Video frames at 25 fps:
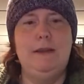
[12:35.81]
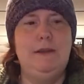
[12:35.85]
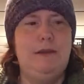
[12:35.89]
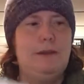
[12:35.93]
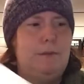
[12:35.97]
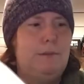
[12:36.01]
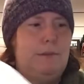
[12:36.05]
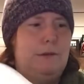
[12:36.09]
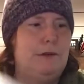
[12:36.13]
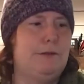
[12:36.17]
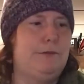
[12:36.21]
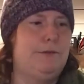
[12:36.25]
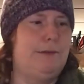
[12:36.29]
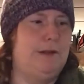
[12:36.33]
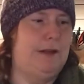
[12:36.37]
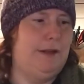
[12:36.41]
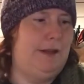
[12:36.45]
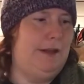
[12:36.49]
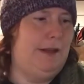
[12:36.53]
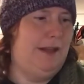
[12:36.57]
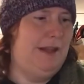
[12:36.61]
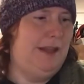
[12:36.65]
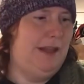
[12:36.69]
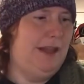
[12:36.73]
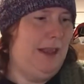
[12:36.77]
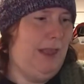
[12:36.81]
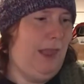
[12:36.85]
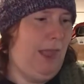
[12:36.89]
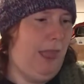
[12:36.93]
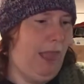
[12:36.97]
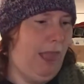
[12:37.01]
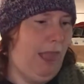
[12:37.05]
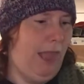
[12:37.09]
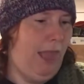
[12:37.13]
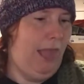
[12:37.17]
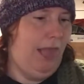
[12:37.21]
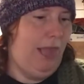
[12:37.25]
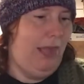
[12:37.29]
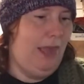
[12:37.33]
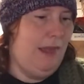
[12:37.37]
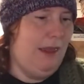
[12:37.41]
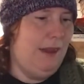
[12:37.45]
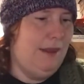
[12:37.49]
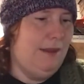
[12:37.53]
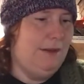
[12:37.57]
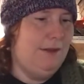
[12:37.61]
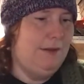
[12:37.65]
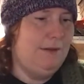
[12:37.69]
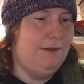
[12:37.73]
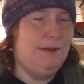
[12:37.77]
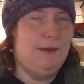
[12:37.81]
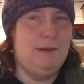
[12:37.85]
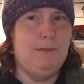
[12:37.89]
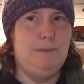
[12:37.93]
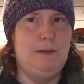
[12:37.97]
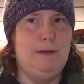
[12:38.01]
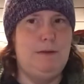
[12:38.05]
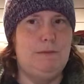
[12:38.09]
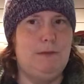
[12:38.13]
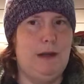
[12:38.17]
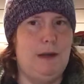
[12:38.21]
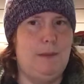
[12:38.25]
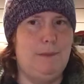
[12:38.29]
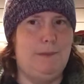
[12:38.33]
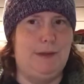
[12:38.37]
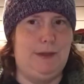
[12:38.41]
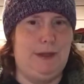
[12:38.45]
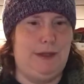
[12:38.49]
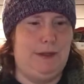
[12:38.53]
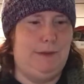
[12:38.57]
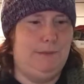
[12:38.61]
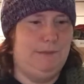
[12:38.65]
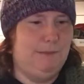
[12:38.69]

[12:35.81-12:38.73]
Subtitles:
little more fun than me rambling.